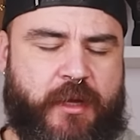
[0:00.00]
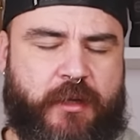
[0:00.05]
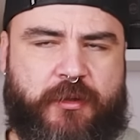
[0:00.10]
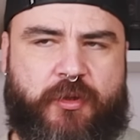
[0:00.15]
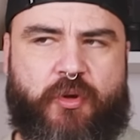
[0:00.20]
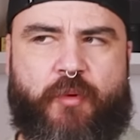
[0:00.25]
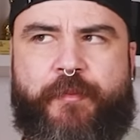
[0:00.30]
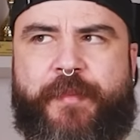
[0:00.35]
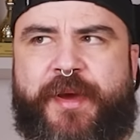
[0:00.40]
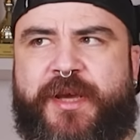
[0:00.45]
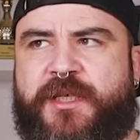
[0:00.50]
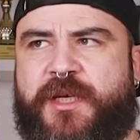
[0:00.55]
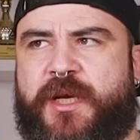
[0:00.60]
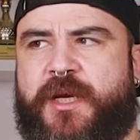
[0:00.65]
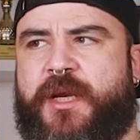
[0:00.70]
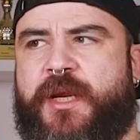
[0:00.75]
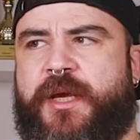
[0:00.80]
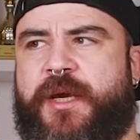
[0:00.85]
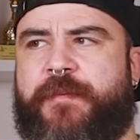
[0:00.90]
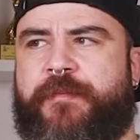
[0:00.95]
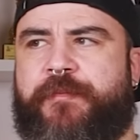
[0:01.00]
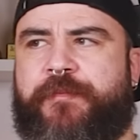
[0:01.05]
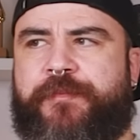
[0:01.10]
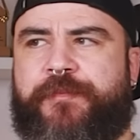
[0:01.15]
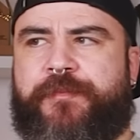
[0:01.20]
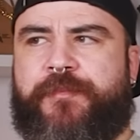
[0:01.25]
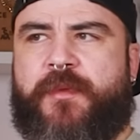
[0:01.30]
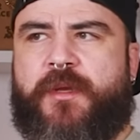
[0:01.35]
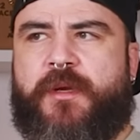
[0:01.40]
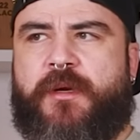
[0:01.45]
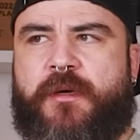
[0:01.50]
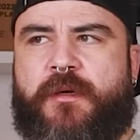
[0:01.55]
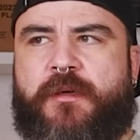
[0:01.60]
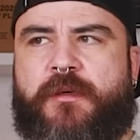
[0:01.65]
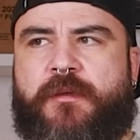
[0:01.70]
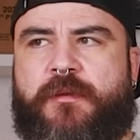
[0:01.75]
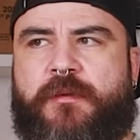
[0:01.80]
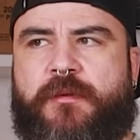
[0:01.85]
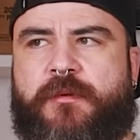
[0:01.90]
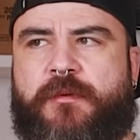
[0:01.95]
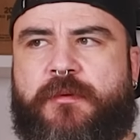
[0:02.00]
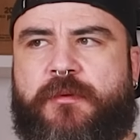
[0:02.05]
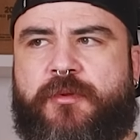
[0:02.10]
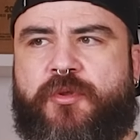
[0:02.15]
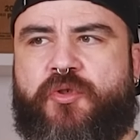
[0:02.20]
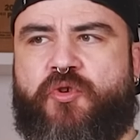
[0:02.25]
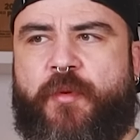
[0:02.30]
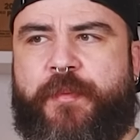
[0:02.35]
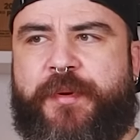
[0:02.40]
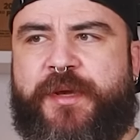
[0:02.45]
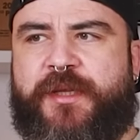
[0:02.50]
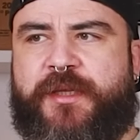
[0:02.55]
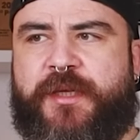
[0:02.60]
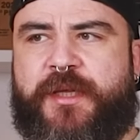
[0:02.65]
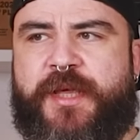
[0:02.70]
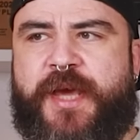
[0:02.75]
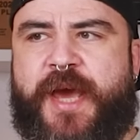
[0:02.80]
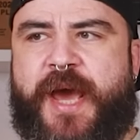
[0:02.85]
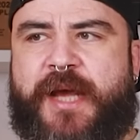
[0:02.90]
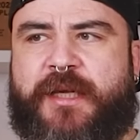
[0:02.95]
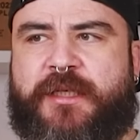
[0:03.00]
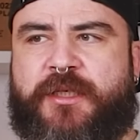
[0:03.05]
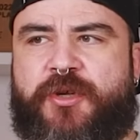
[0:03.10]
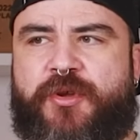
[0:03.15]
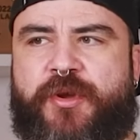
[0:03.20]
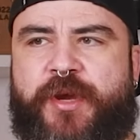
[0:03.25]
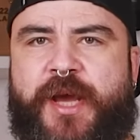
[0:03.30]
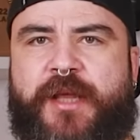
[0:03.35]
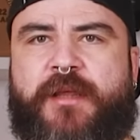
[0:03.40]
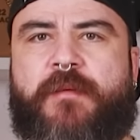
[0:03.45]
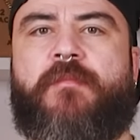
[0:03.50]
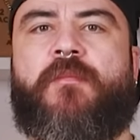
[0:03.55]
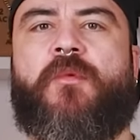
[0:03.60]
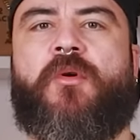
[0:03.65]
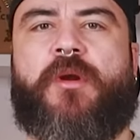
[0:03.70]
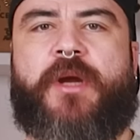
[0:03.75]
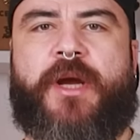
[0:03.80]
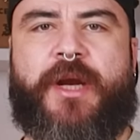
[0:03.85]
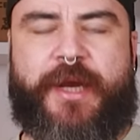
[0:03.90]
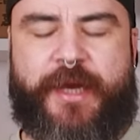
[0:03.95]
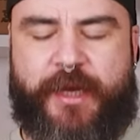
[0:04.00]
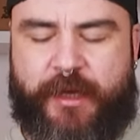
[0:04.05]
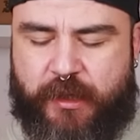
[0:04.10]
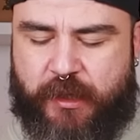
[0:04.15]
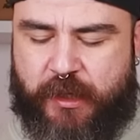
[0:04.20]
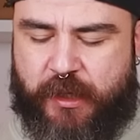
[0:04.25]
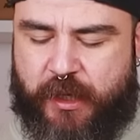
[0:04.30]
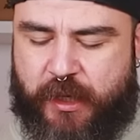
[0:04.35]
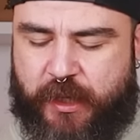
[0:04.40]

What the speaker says: So basically, dropping TDS, you get more clean.